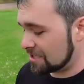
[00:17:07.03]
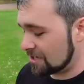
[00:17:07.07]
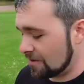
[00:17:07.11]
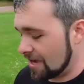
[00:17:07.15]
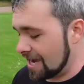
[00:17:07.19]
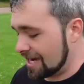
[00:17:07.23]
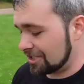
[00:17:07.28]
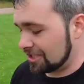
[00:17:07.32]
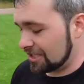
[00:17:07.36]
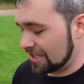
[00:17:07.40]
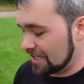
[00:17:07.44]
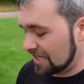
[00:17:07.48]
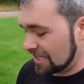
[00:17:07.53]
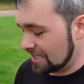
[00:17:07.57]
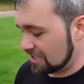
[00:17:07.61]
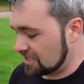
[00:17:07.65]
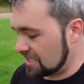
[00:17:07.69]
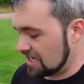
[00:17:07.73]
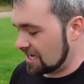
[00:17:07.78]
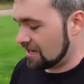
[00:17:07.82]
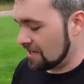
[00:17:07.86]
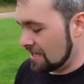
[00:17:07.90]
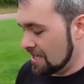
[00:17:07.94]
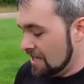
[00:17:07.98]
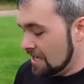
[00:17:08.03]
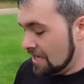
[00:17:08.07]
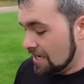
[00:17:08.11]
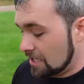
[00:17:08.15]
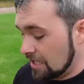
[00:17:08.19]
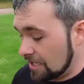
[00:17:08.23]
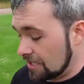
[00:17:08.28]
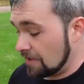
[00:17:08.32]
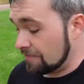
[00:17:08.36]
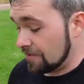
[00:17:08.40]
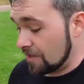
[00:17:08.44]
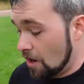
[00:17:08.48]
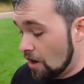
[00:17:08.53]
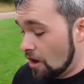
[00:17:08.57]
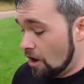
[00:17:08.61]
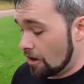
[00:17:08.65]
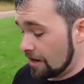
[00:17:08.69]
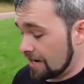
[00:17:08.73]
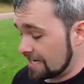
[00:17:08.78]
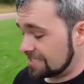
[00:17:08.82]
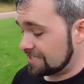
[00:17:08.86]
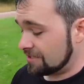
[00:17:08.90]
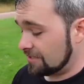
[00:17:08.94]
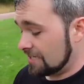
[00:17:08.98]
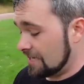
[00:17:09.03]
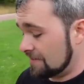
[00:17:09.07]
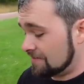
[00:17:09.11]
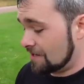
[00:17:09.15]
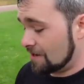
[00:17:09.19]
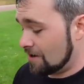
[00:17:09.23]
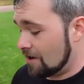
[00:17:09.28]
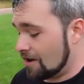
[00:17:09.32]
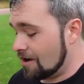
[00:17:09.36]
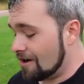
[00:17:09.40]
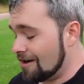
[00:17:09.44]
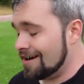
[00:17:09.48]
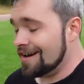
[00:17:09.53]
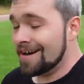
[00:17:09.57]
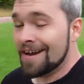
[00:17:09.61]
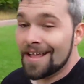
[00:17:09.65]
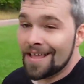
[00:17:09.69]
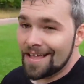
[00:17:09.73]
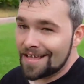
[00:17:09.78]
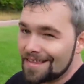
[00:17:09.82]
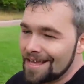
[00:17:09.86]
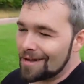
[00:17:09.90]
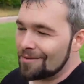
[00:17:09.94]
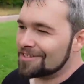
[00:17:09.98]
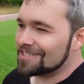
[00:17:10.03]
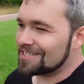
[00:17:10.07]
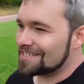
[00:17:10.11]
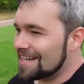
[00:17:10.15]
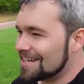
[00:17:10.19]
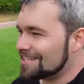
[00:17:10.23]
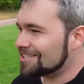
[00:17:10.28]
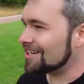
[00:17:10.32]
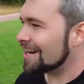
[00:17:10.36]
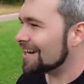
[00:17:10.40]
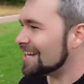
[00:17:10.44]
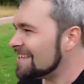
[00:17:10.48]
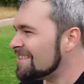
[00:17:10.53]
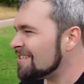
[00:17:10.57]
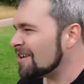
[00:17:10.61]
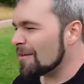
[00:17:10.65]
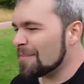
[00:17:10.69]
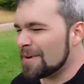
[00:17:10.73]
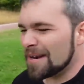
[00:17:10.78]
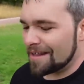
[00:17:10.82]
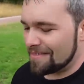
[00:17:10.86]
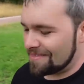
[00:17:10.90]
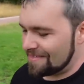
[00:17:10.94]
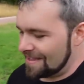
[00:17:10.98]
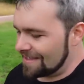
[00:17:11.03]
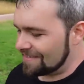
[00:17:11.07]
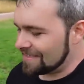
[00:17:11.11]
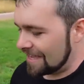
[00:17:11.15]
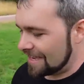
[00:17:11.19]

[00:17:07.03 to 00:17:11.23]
so actually let's uh, click on the R. I still need the R. That one's not shiny though, but I think